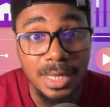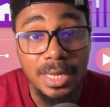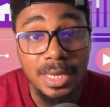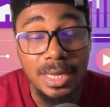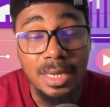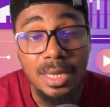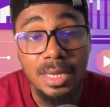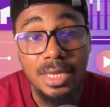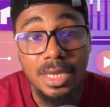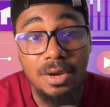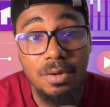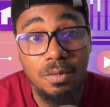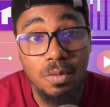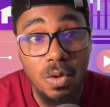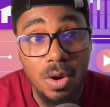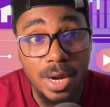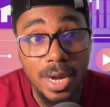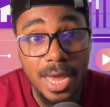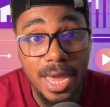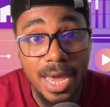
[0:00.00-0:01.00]
they
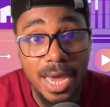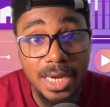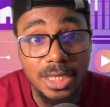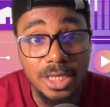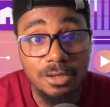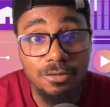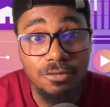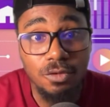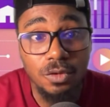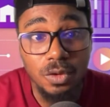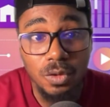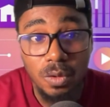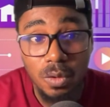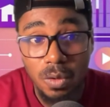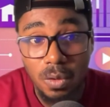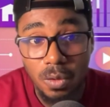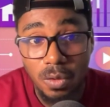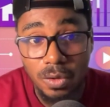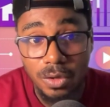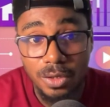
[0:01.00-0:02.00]
run ads for your
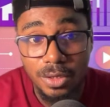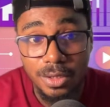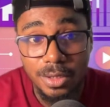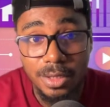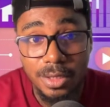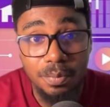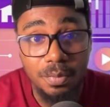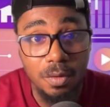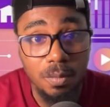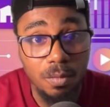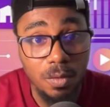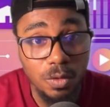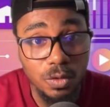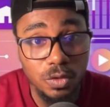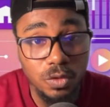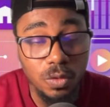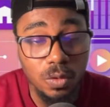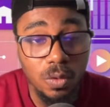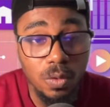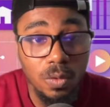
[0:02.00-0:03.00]
course, they
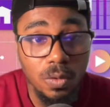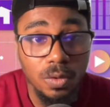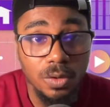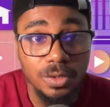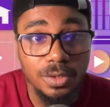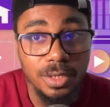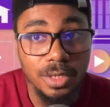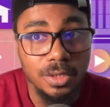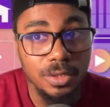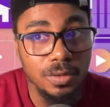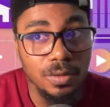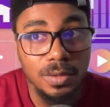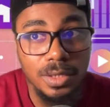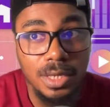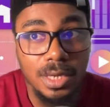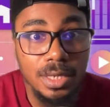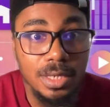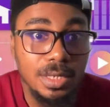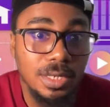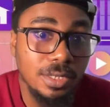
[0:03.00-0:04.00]
promote your course, and so
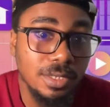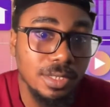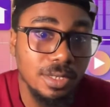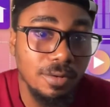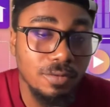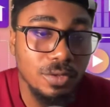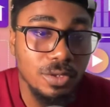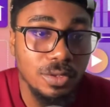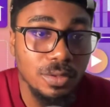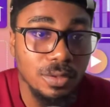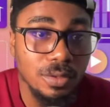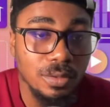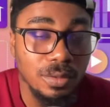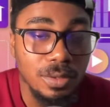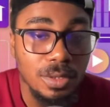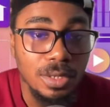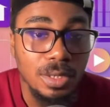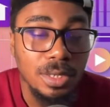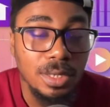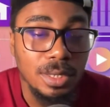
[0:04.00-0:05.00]
yeah, they deserve to
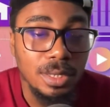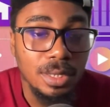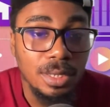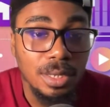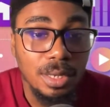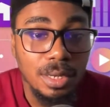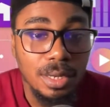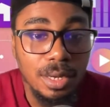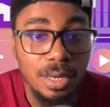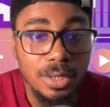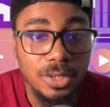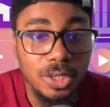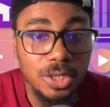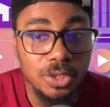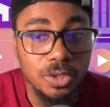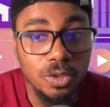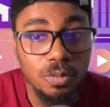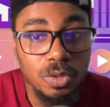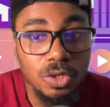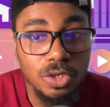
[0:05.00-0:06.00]
take
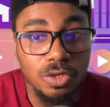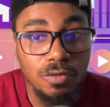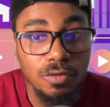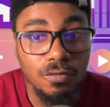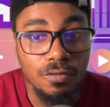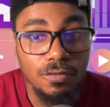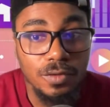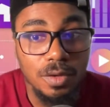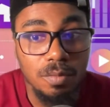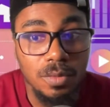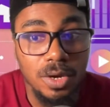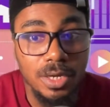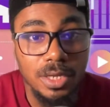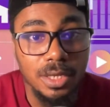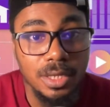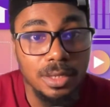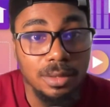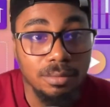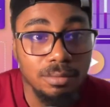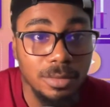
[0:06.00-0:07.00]
so much of the
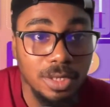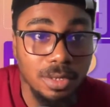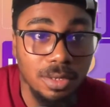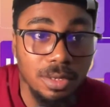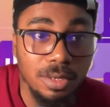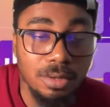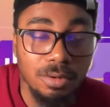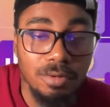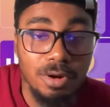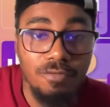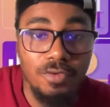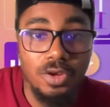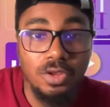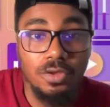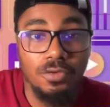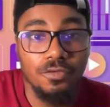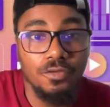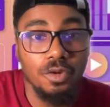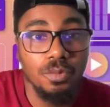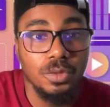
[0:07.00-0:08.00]
money, their
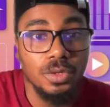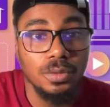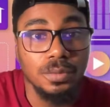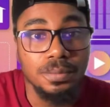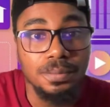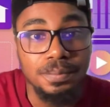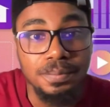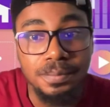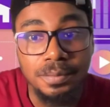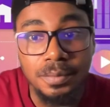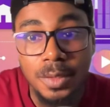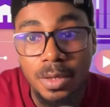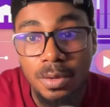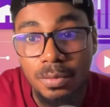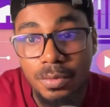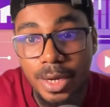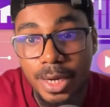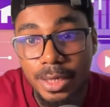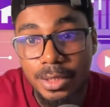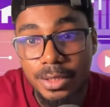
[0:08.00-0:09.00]
revenue from you,
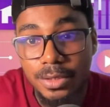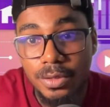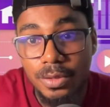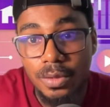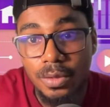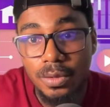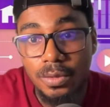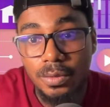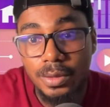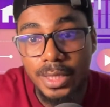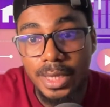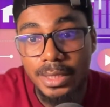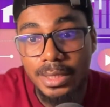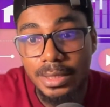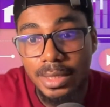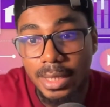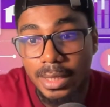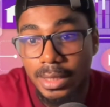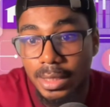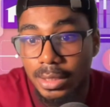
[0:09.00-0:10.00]
right? So
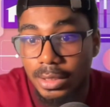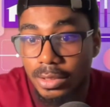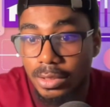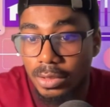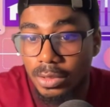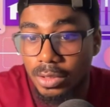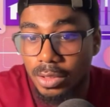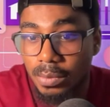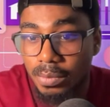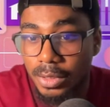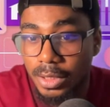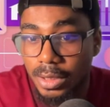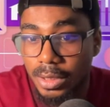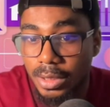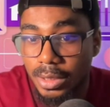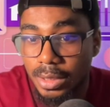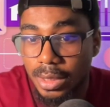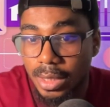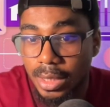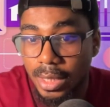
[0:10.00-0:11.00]
that's like it. So
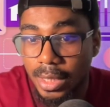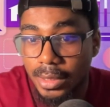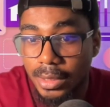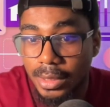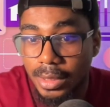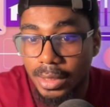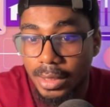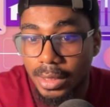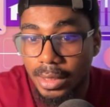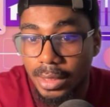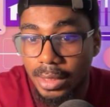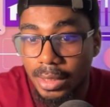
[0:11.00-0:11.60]
somebody's asking,